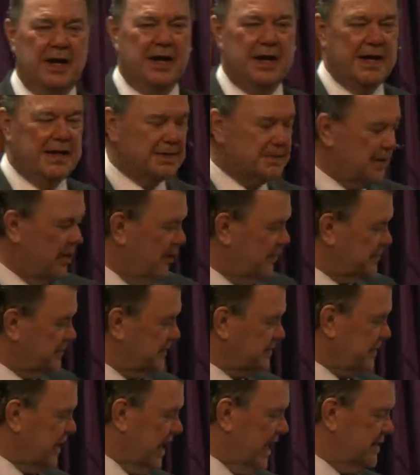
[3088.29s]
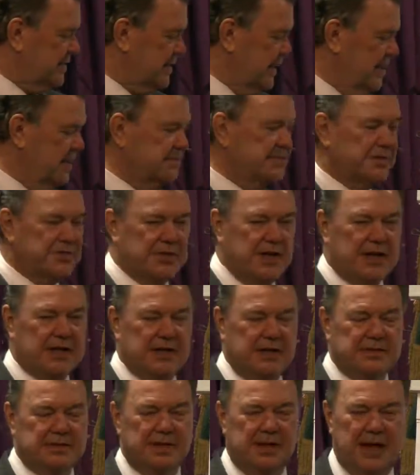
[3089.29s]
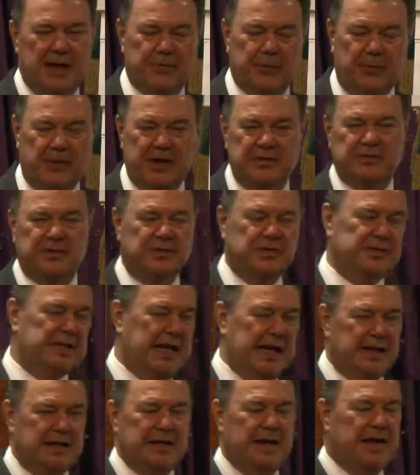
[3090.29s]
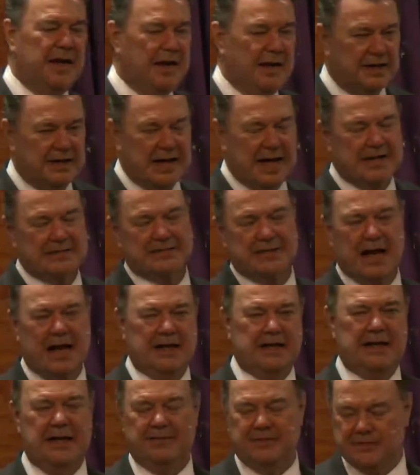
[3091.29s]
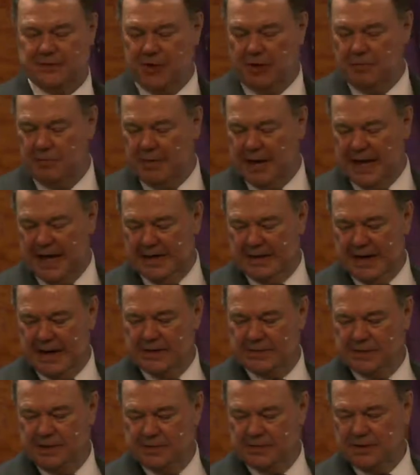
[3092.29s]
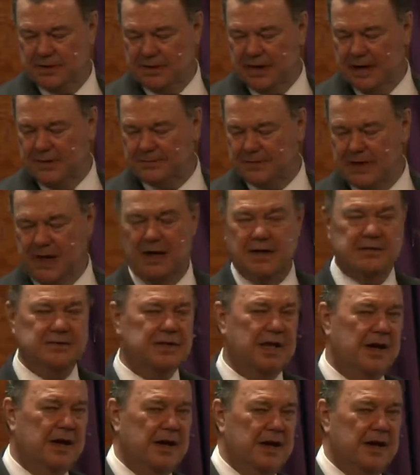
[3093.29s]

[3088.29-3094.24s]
He shows the signs, heals the sick, cleans the leper, raises the dead, casts out devils, open blind eyes, loose the dumb tongues,